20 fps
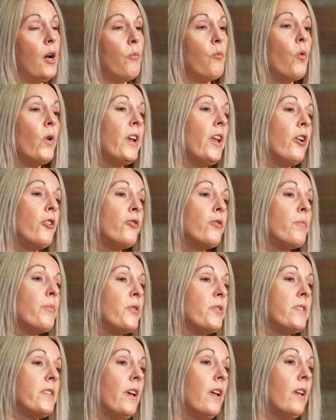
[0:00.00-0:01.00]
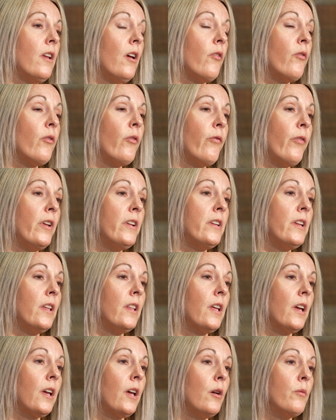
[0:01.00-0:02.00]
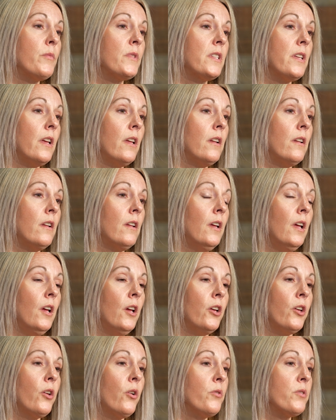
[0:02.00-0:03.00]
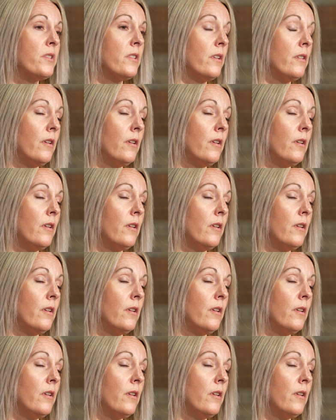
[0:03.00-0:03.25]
100% of the funding that comes in goes